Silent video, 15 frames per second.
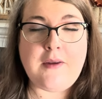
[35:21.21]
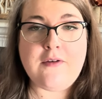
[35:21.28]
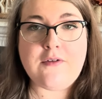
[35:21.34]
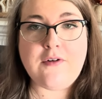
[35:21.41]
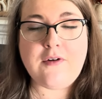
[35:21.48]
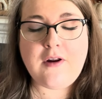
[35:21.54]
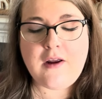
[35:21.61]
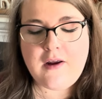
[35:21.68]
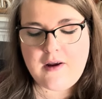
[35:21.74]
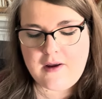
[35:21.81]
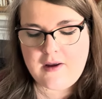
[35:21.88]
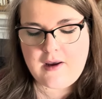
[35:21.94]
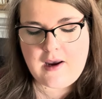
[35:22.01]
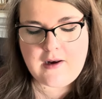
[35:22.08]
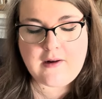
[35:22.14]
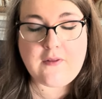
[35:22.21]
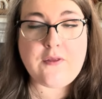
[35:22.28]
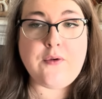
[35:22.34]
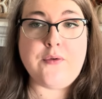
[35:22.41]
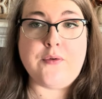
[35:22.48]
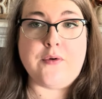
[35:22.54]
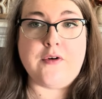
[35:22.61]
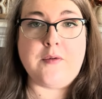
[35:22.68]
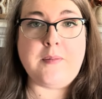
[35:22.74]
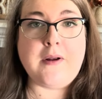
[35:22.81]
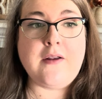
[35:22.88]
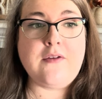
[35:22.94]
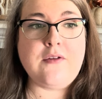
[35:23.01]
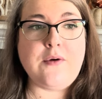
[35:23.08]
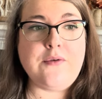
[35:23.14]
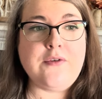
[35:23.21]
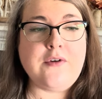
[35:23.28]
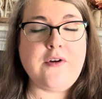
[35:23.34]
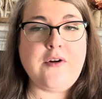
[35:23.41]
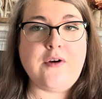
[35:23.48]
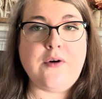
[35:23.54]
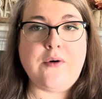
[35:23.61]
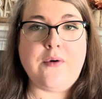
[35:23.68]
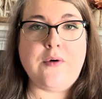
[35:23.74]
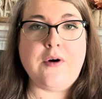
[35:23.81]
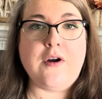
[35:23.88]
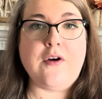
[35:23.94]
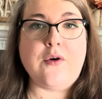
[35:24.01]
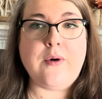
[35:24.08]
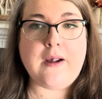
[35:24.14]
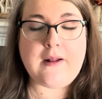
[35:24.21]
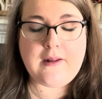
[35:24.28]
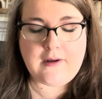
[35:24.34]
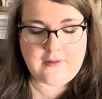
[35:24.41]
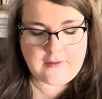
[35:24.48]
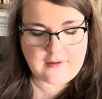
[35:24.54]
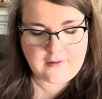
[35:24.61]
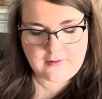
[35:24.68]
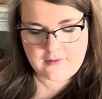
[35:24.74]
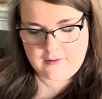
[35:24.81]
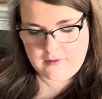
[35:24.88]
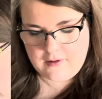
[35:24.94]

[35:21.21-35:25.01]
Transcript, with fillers: Eastern, and get those ordered because those are going to go quickly, I think.